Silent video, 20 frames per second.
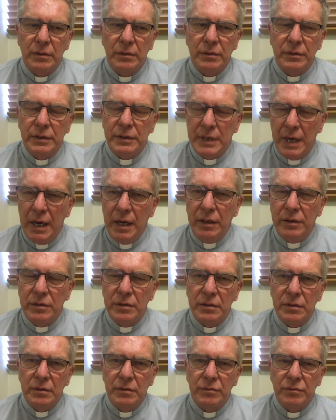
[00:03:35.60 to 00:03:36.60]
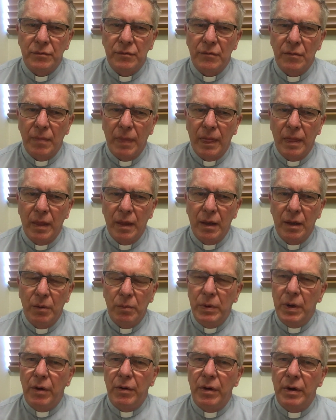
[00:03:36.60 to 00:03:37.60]
To date,
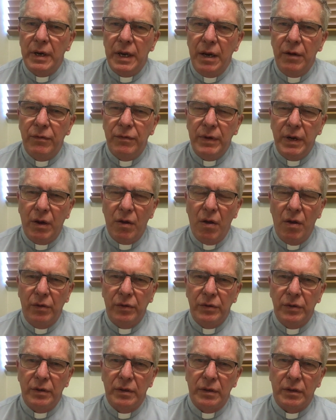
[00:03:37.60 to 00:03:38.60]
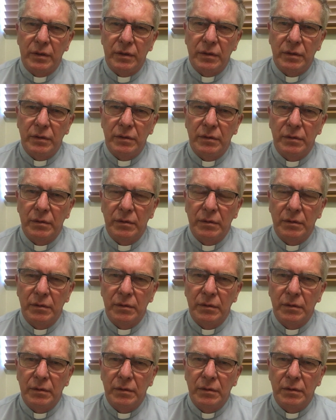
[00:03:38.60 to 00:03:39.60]
we are on every continent,
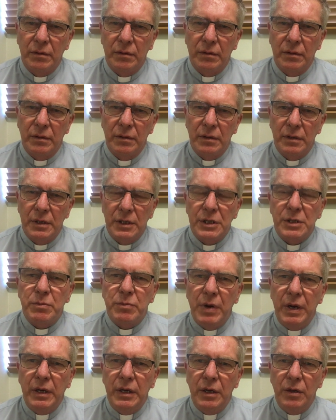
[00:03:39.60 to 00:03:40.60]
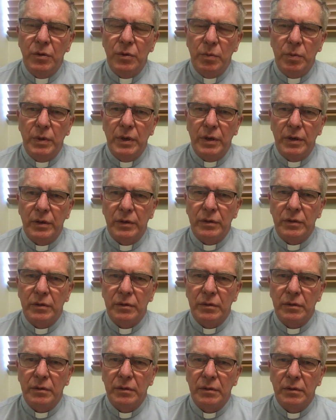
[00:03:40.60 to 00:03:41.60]
spreading the word,
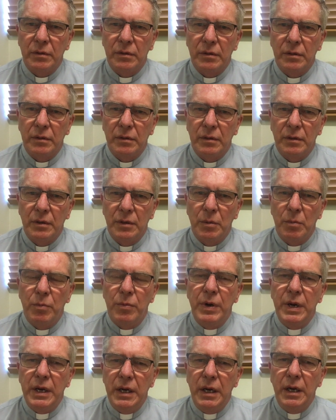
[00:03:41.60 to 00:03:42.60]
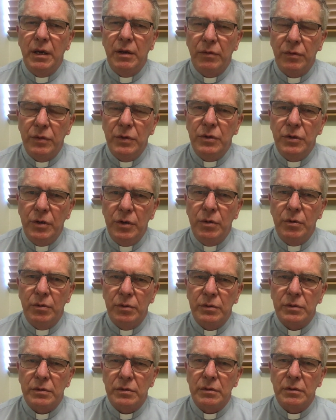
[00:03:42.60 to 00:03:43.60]
bringing the
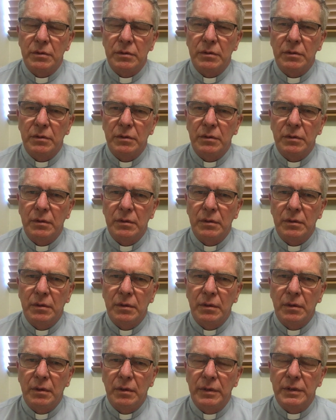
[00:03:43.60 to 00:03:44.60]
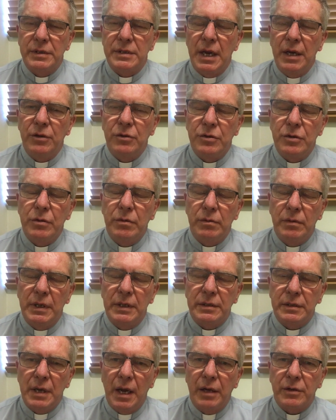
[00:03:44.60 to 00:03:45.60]
news
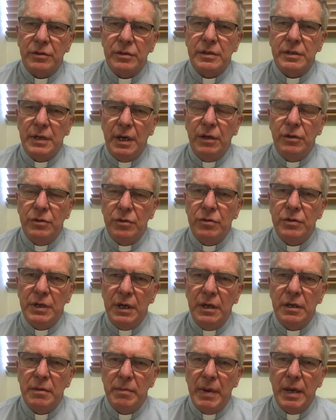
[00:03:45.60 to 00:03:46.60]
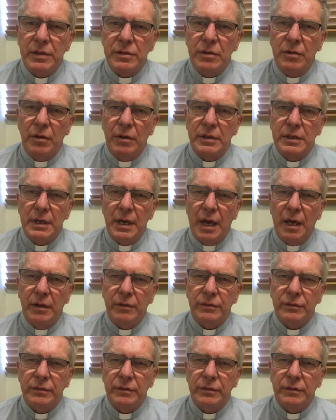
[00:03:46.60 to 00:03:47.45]
that touched Saint Eugene de Mazenod's life.